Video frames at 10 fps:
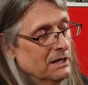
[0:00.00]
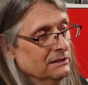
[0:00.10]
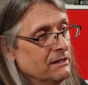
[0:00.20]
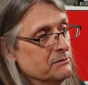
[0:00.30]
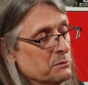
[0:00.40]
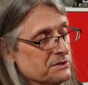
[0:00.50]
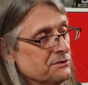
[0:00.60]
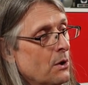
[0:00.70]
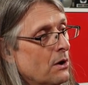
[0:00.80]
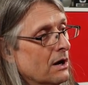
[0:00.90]
my 11 with
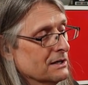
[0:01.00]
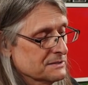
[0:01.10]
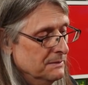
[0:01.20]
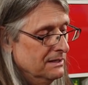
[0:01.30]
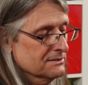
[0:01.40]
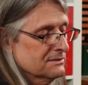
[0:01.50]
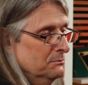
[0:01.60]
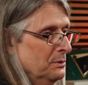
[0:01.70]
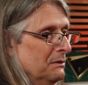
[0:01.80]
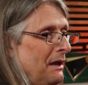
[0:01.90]
no hearts because
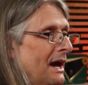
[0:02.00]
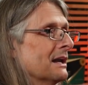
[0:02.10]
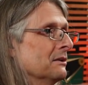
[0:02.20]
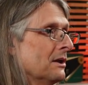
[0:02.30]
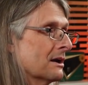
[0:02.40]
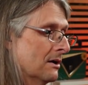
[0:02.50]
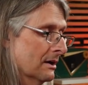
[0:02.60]
we had a lot of